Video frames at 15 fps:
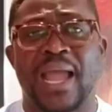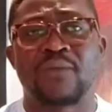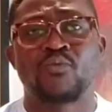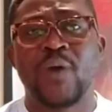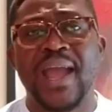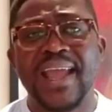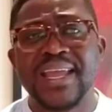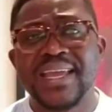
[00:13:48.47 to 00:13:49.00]
And
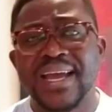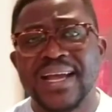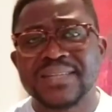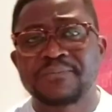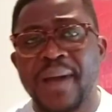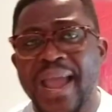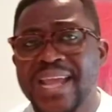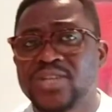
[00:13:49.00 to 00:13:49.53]
where he has,
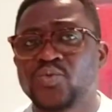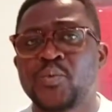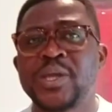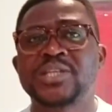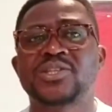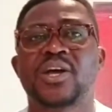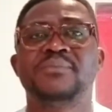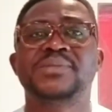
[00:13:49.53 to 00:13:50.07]
by his
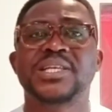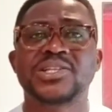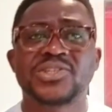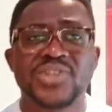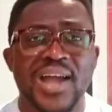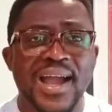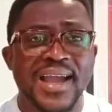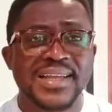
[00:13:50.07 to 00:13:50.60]
wisdom,
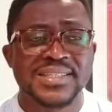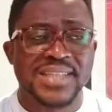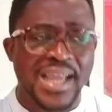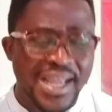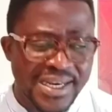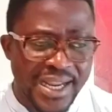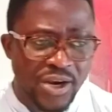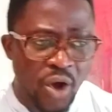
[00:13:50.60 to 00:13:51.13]
designed
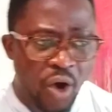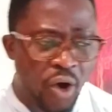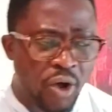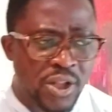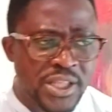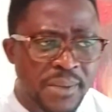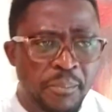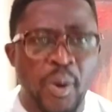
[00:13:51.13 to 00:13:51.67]
that
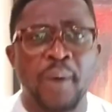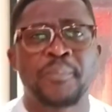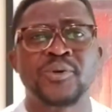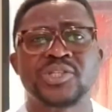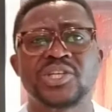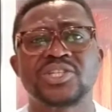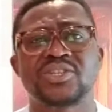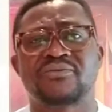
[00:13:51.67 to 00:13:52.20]
all the
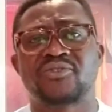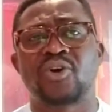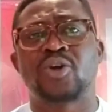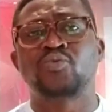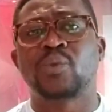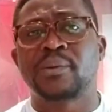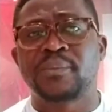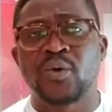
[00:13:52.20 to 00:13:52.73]
purposes of
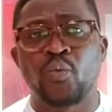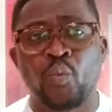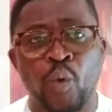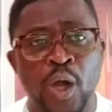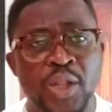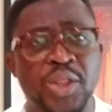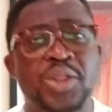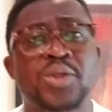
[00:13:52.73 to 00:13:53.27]
God will be
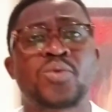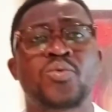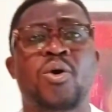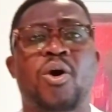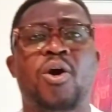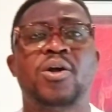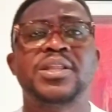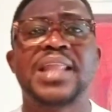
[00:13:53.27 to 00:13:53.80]
worked through
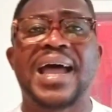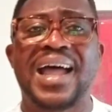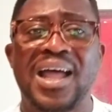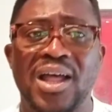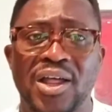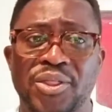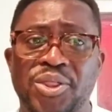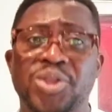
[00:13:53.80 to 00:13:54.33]
on
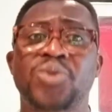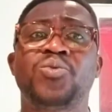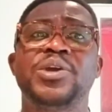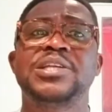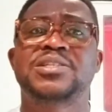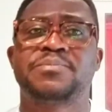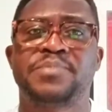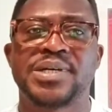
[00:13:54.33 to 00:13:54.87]
earth through
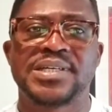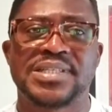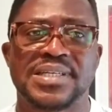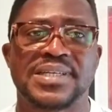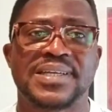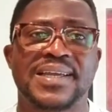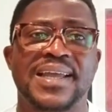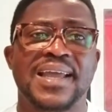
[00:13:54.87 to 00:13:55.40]
his
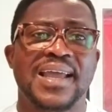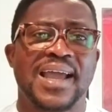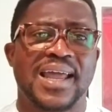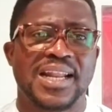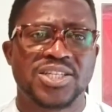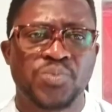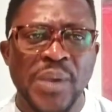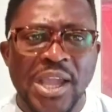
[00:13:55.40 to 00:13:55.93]
body.
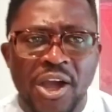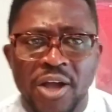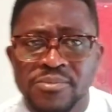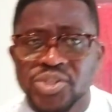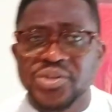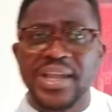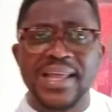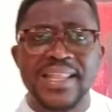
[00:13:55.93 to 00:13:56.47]
And as we come
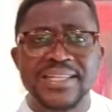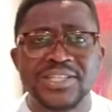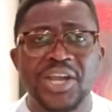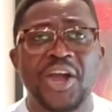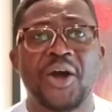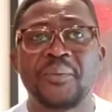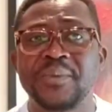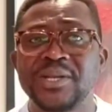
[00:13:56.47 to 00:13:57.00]
together as a
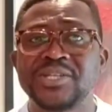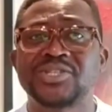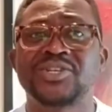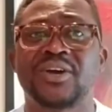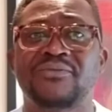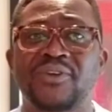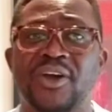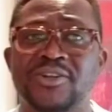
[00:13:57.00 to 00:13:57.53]
community
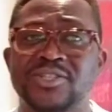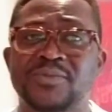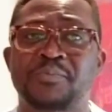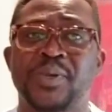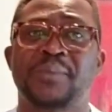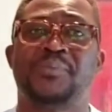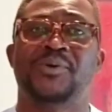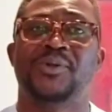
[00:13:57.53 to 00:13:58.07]
of God's
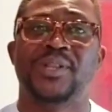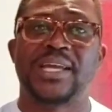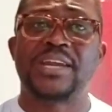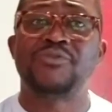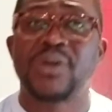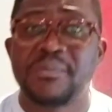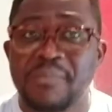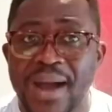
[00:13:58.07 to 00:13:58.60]
people, it
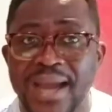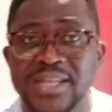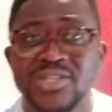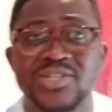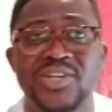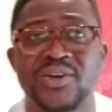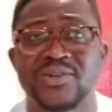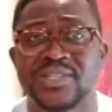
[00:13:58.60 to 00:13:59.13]

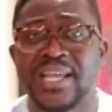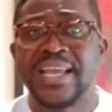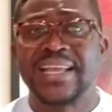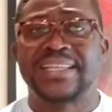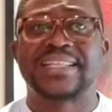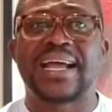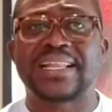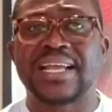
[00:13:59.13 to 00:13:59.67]
reminds us
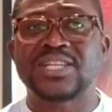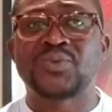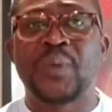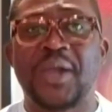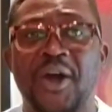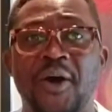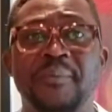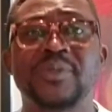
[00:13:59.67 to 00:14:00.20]
that as we
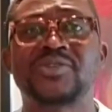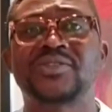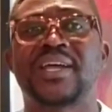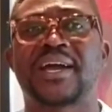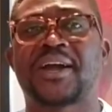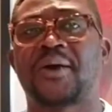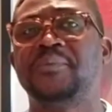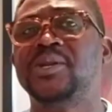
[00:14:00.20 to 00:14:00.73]
come into
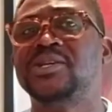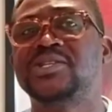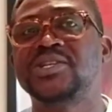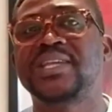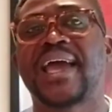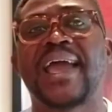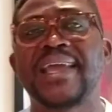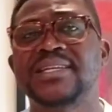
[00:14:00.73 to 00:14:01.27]
that community,
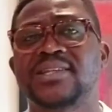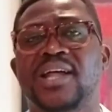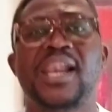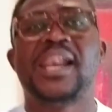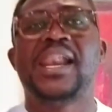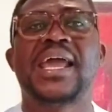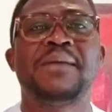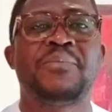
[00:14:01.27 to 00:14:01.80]
there is a
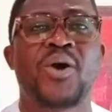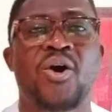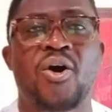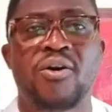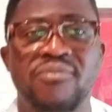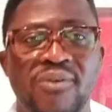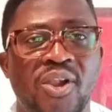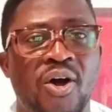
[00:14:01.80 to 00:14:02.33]
labor
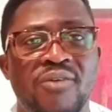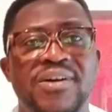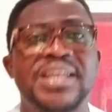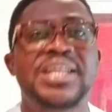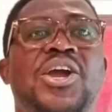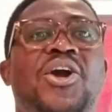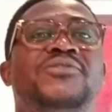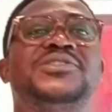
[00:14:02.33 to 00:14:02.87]
of love
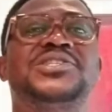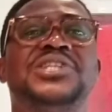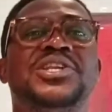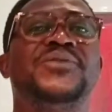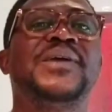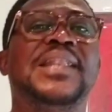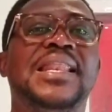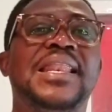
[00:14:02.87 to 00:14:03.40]

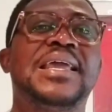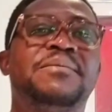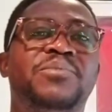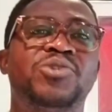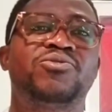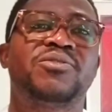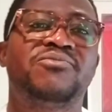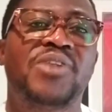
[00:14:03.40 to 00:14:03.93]
continuing
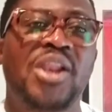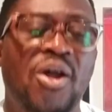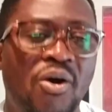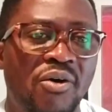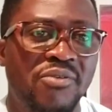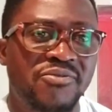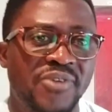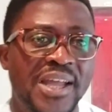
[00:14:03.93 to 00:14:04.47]
labor of
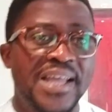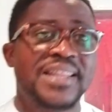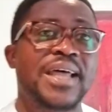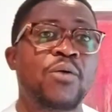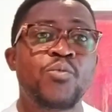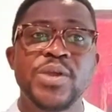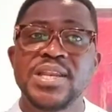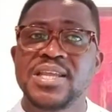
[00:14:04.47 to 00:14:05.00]
love
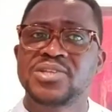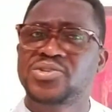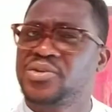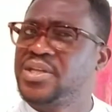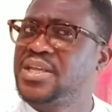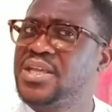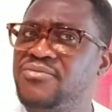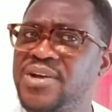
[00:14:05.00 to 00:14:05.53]
that we need to
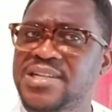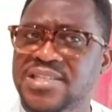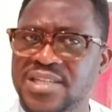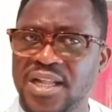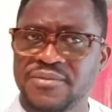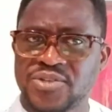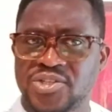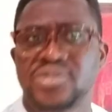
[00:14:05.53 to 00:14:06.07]
give
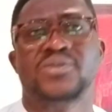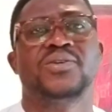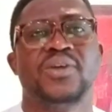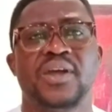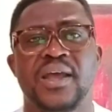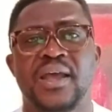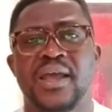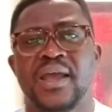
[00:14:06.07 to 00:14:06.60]
ourselves to.
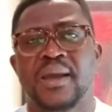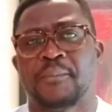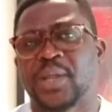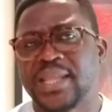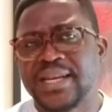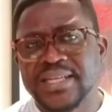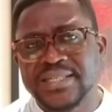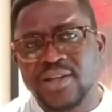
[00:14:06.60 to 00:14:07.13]
But
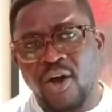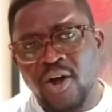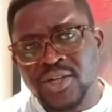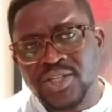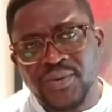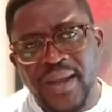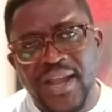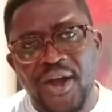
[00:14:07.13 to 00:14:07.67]
then it's
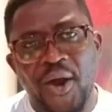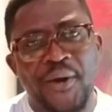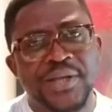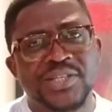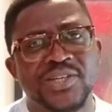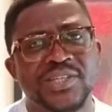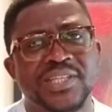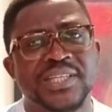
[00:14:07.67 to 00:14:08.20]
also
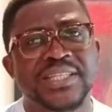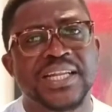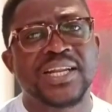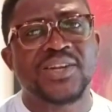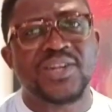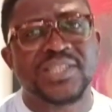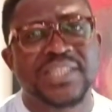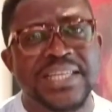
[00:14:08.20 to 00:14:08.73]
encouraging us and
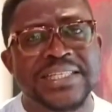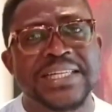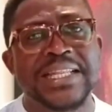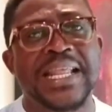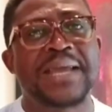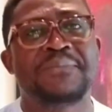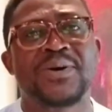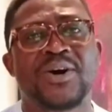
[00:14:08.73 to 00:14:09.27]
telling us this
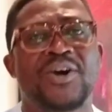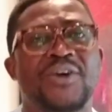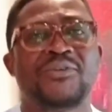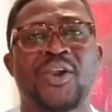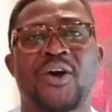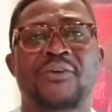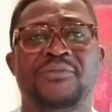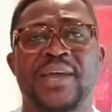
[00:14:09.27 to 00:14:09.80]
labor of
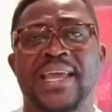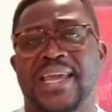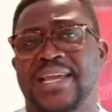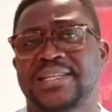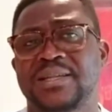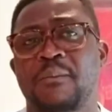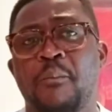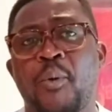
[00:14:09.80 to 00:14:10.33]
love
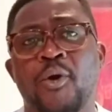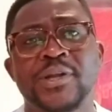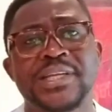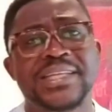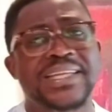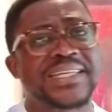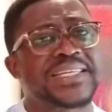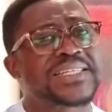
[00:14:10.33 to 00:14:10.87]
is
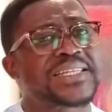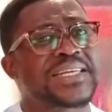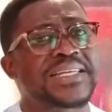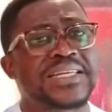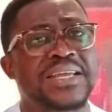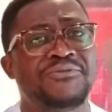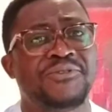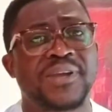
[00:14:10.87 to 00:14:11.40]
important and is
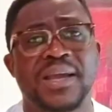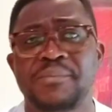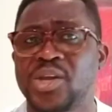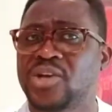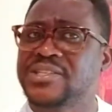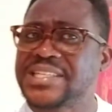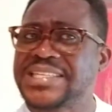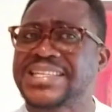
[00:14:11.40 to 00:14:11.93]
significant
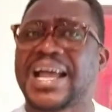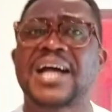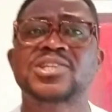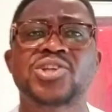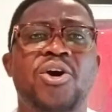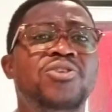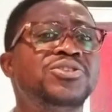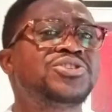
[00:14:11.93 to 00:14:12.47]
because it's
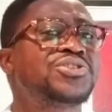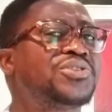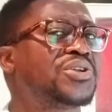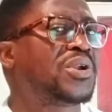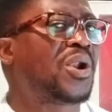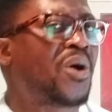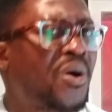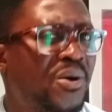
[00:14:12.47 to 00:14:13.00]
as unto the
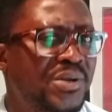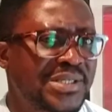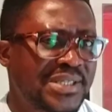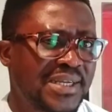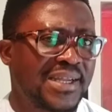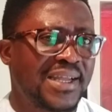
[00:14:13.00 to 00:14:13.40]
Lord.